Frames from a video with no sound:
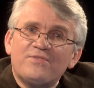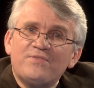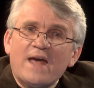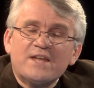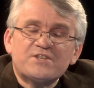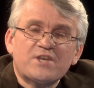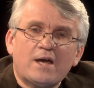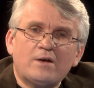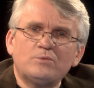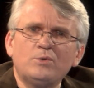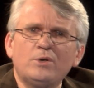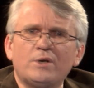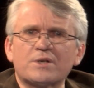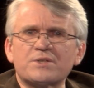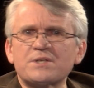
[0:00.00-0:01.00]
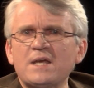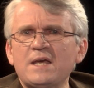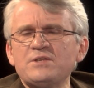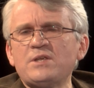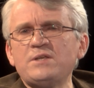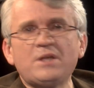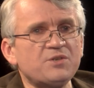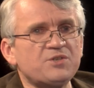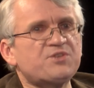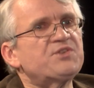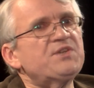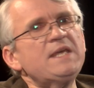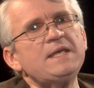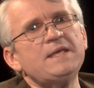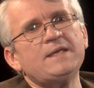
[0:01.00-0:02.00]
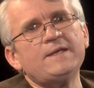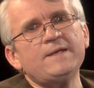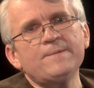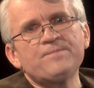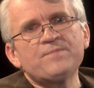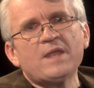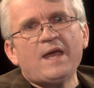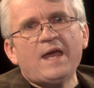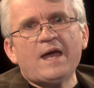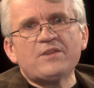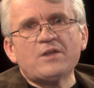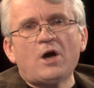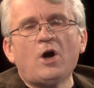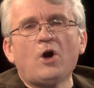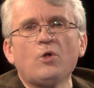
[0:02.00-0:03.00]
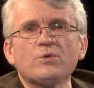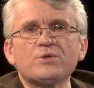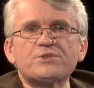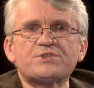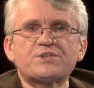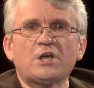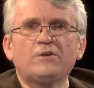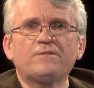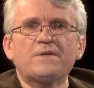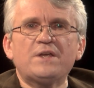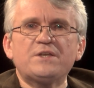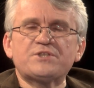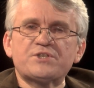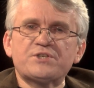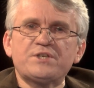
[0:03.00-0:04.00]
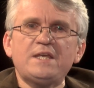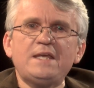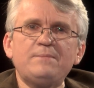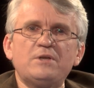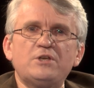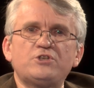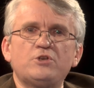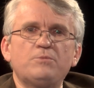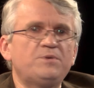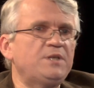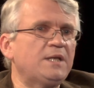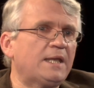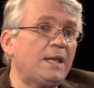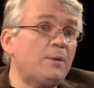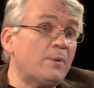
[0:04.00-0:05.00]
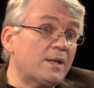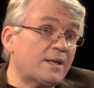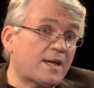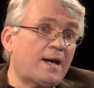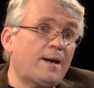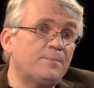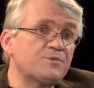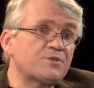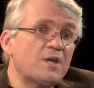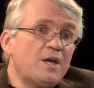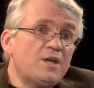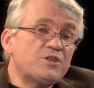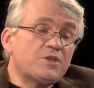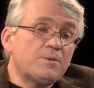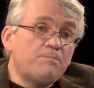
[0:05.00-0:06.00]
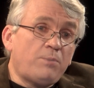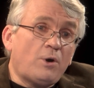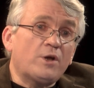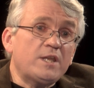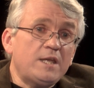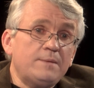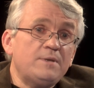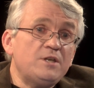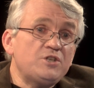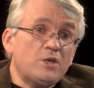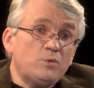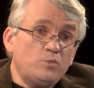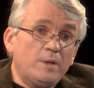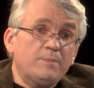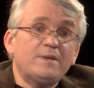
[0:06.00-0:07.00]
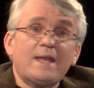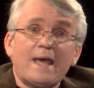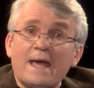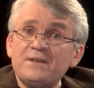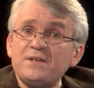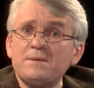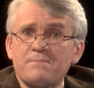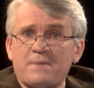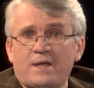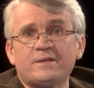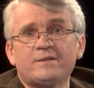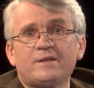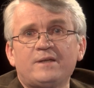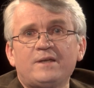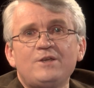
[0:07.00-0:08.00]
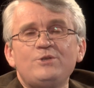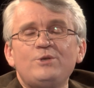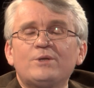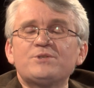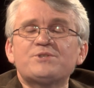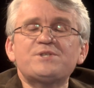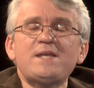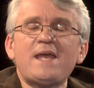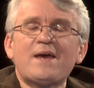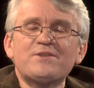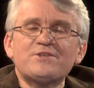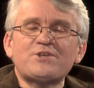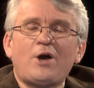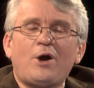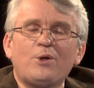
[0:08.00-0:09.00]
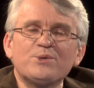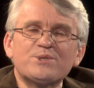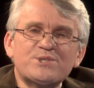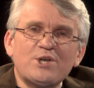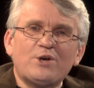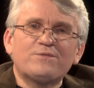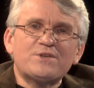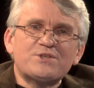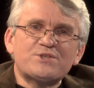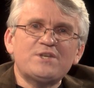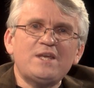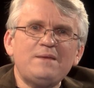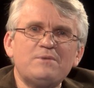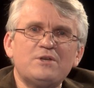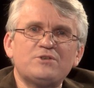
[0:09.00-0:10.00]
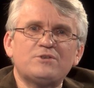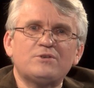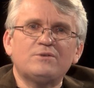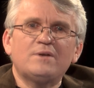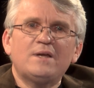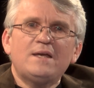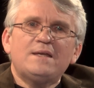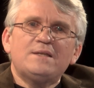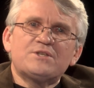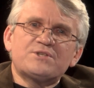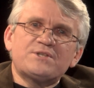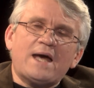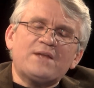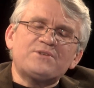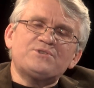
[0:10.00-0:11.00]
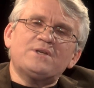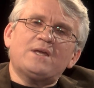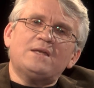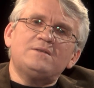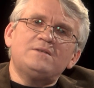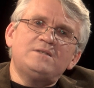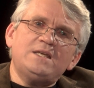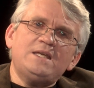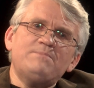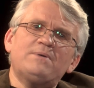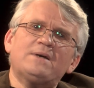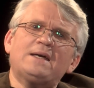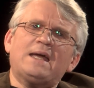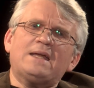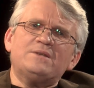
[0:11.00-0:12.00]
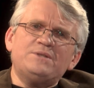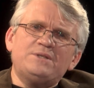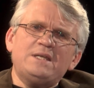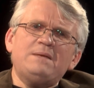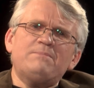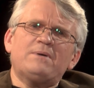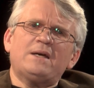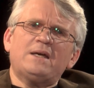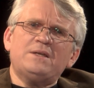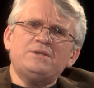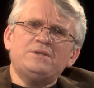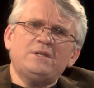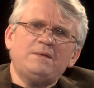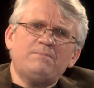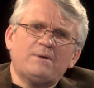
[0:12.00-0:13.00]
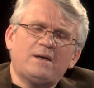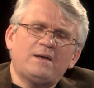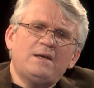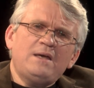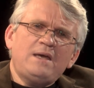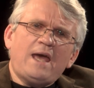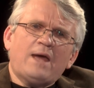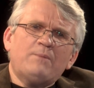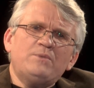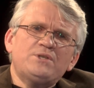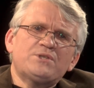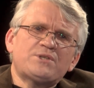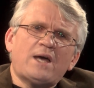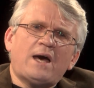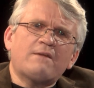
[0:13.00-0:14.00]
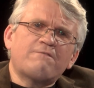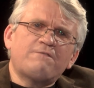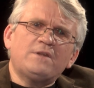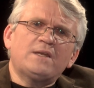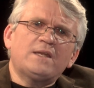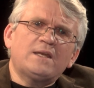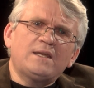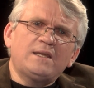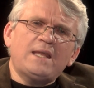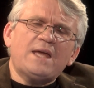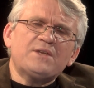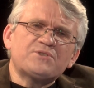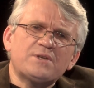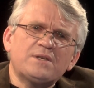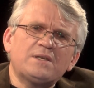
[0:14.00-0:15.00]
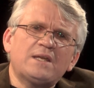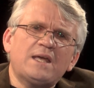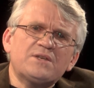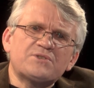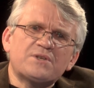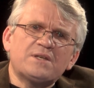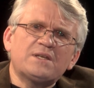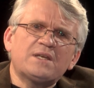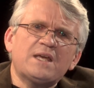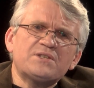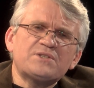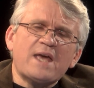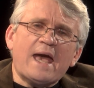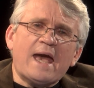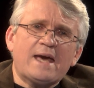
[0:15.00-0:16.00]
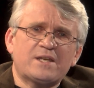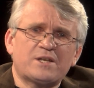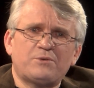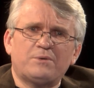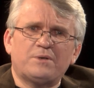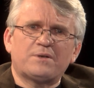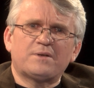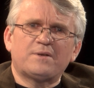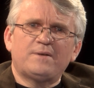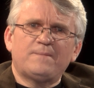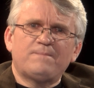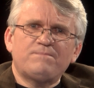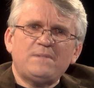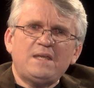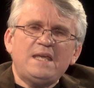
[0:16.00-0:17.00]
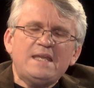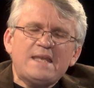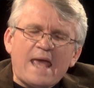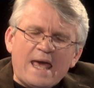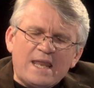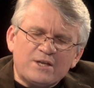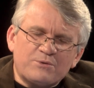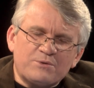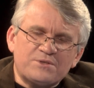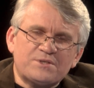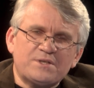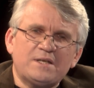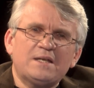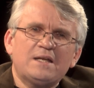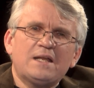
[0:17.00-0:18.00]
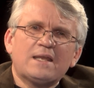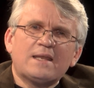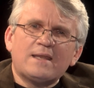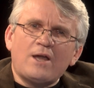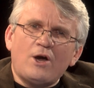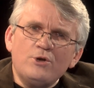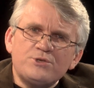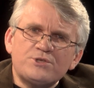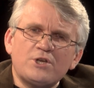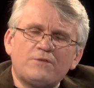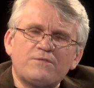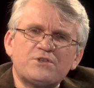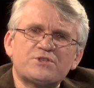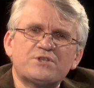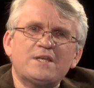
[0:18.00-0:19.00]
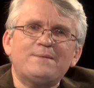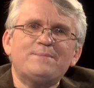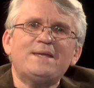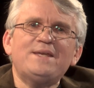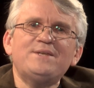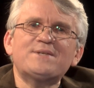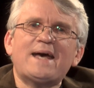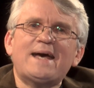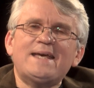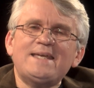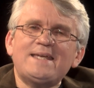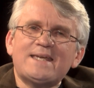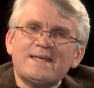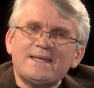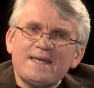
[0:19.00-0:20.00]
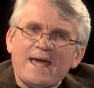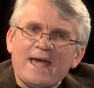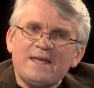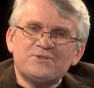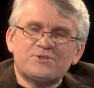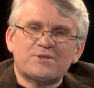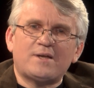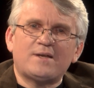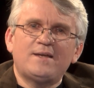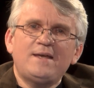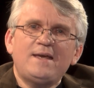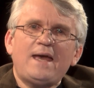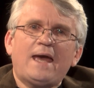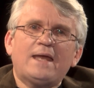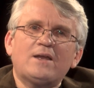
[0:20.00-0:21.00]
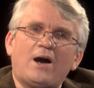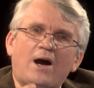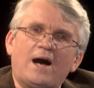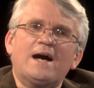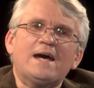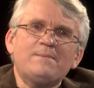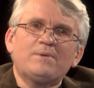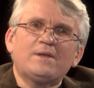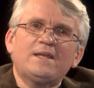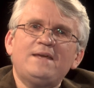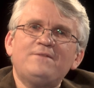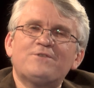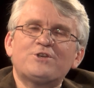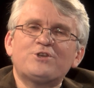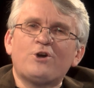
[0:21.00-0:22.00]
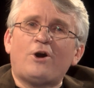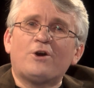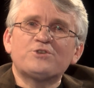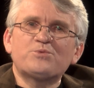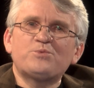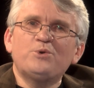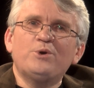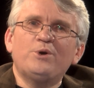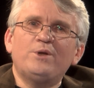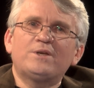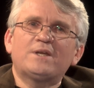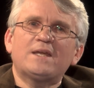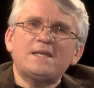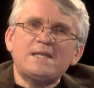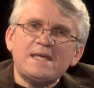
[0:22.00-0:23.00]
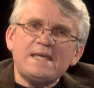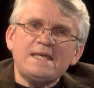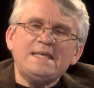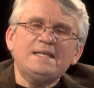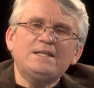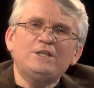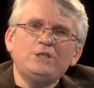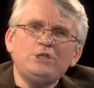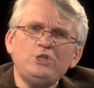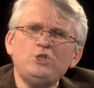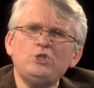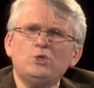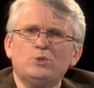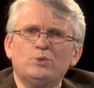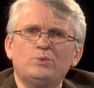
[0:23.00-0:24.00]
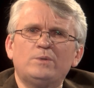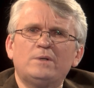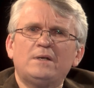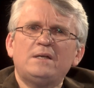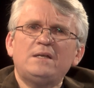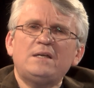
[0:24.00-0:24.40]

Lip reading: That's how it works. So you can see how the whole self-esteem issue, particularly when it comes to body image in women and in men, you can see how this whole self-esteem issue starts to get deeper and deeper and deeper, and we start feeling less and less and less adequate. Inadequacy, low self-esteem, is a cancer. And I believe that God's word can heal you